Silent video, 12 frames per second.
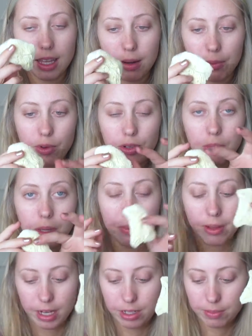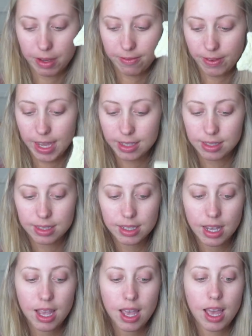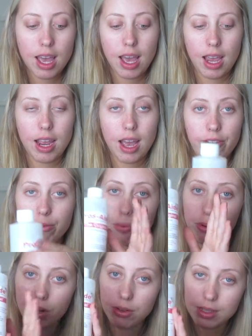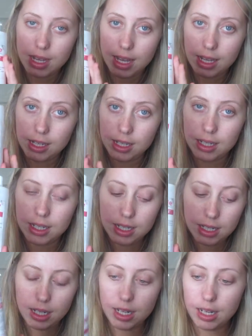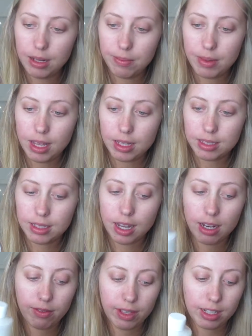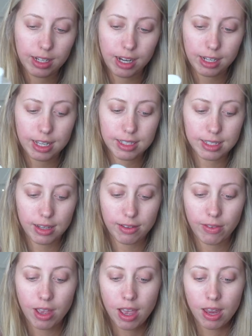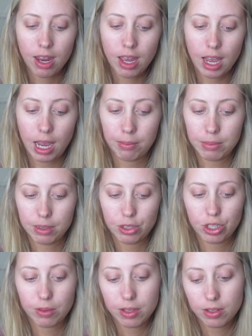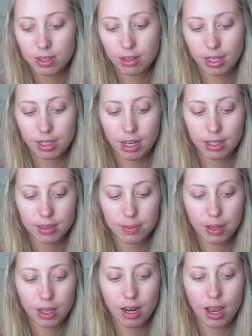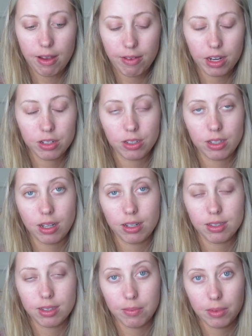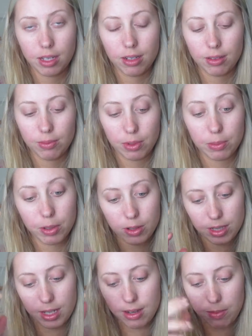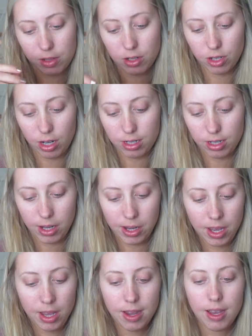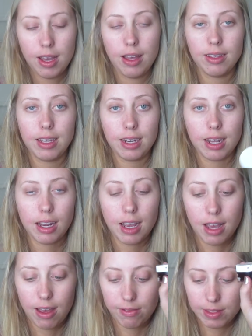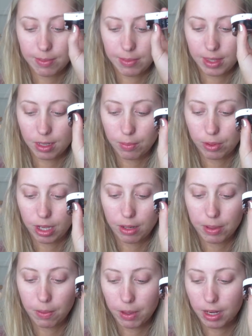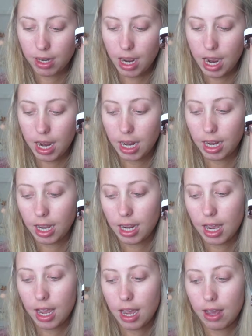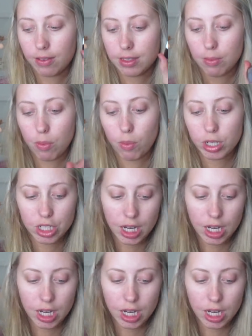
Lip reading: that I'm going to be applying to my face. I have Prozaid. It's kind of like an adhesive. I should be using latex, but I've actually done something with Prozaid that I'm going to try today. And then I have some Thick Blood by Ben Nye. I have some Witch